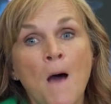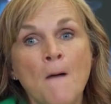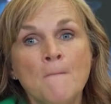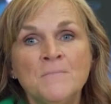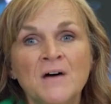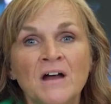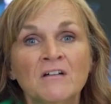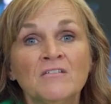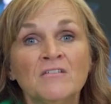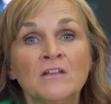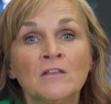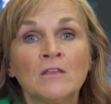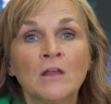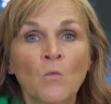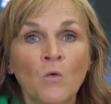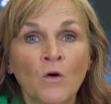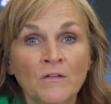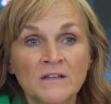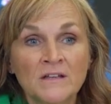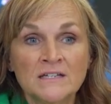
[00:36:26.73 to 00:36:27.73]
better than they
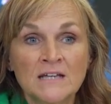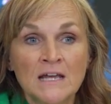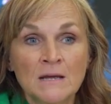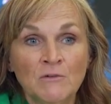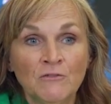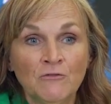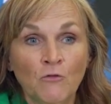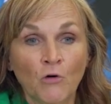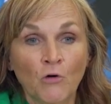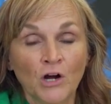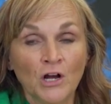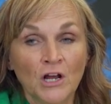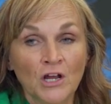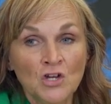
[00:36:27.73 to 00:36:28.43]
were the day before.